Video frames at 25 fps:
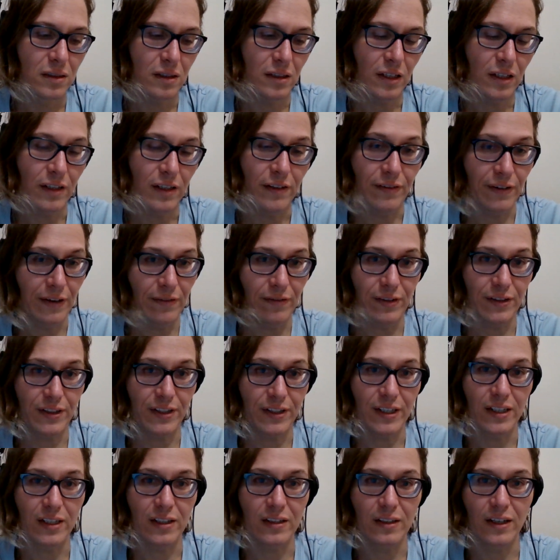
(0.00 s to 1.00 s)
If
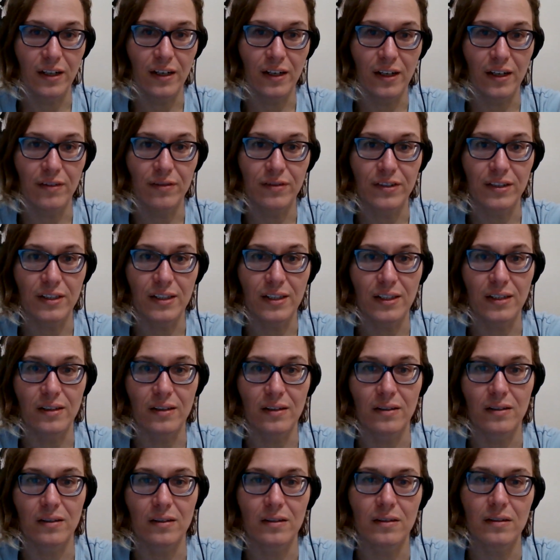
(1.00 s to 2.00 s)
everything that I've
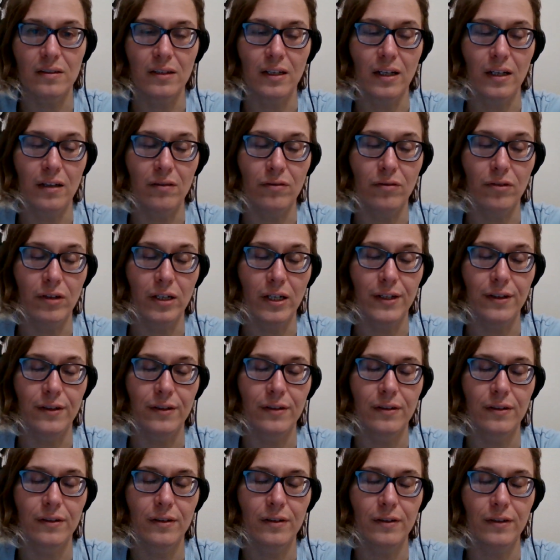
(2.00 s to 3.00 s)
seen, that I've read,
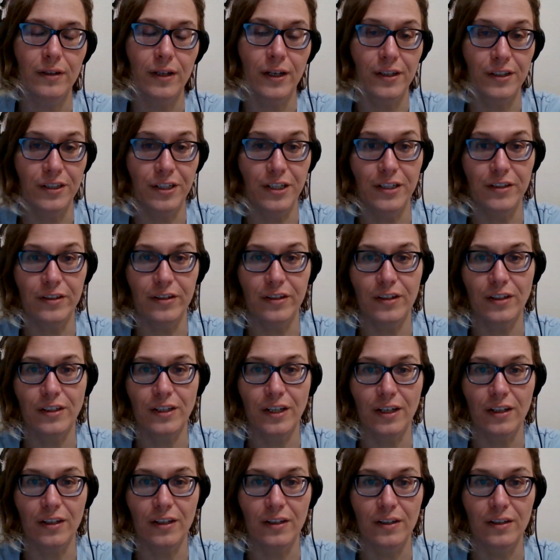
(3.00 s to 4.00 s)
that she's
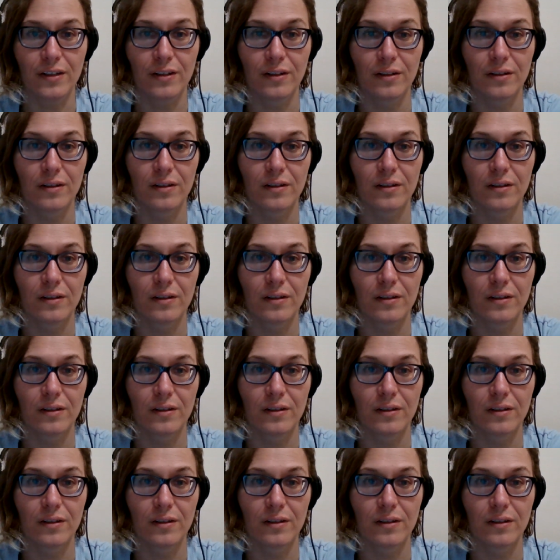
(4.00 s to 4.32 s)
indicated